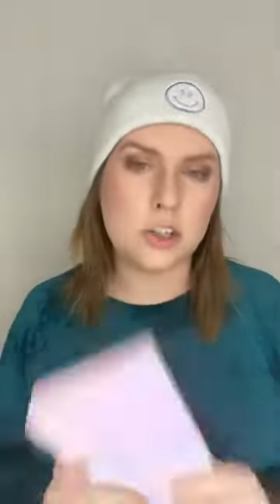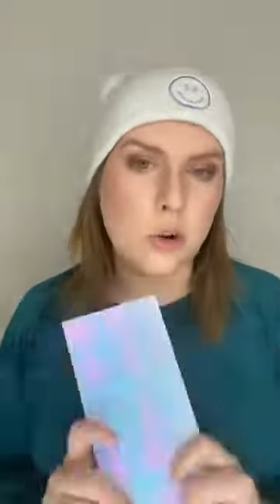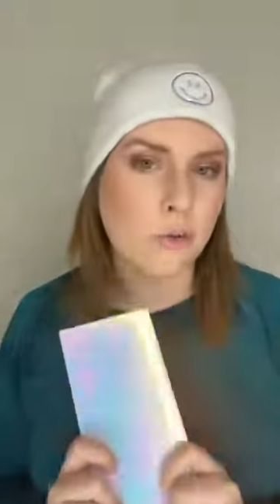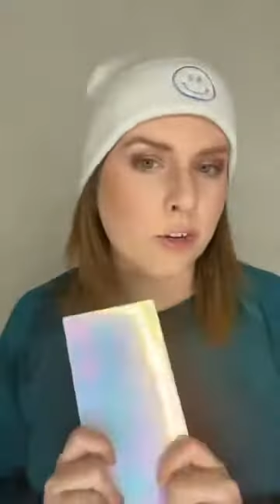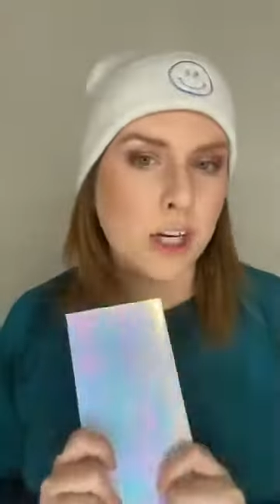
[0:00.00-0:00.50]

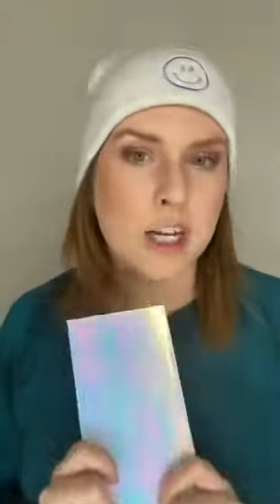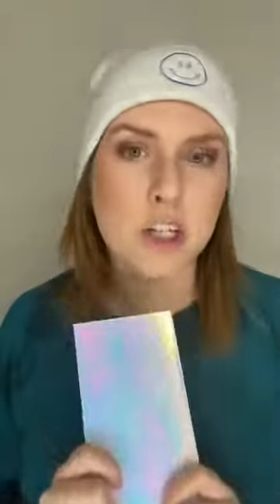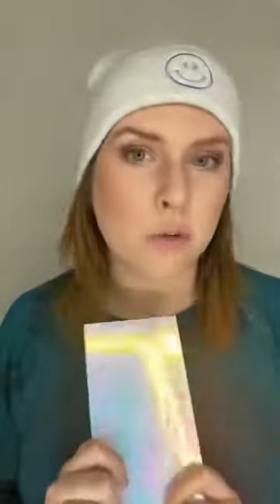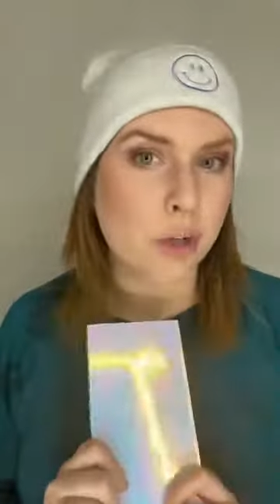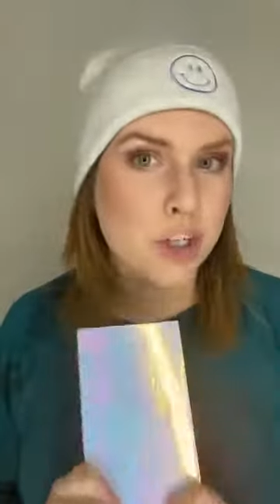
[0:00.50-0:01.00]
Don't
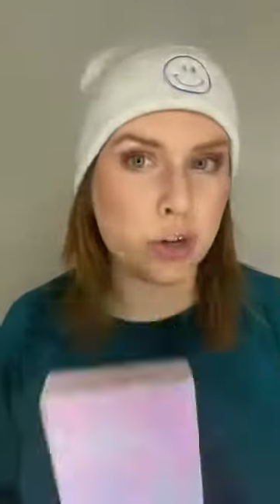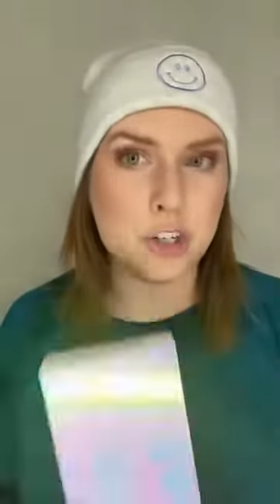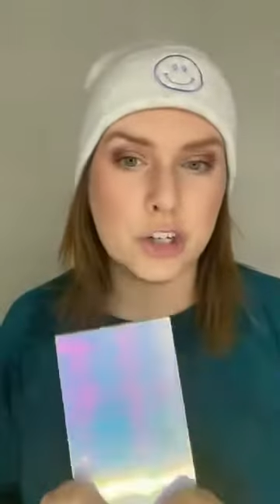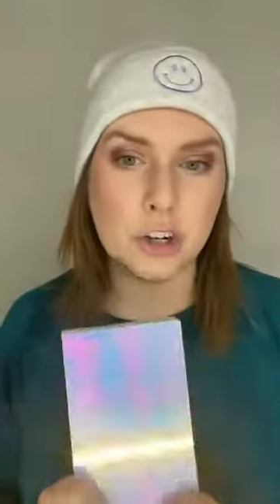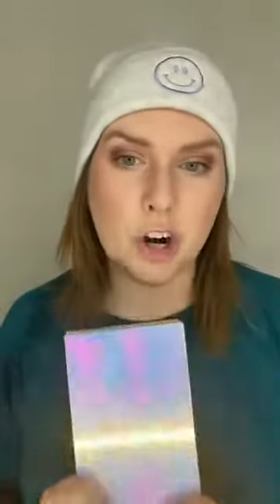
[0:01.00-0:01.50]
forget to reach
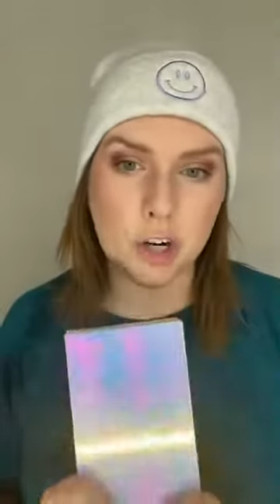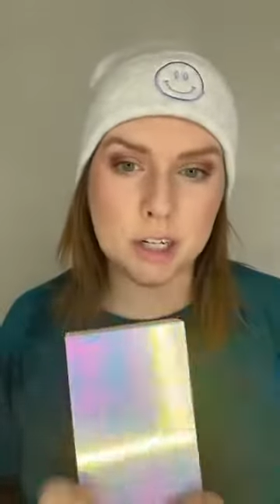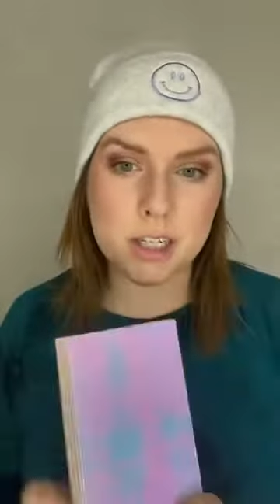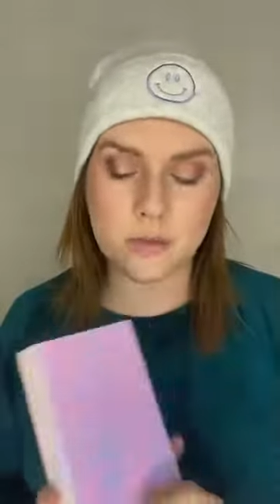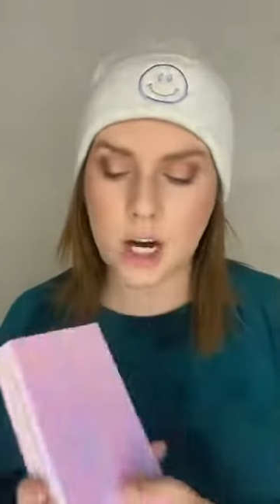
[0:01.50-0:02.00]
out to your
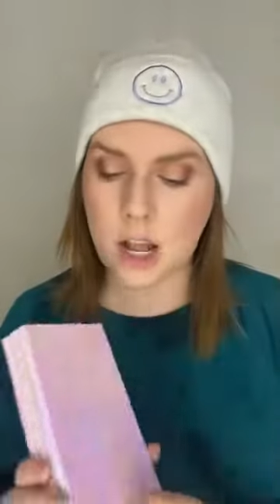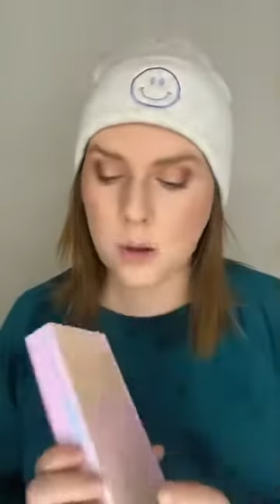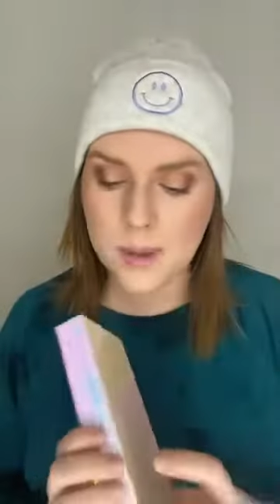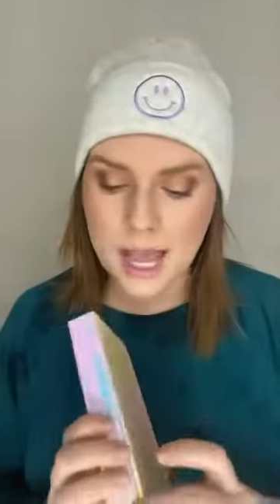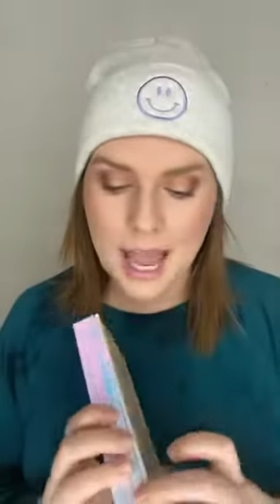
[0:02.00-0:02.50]
artist for help.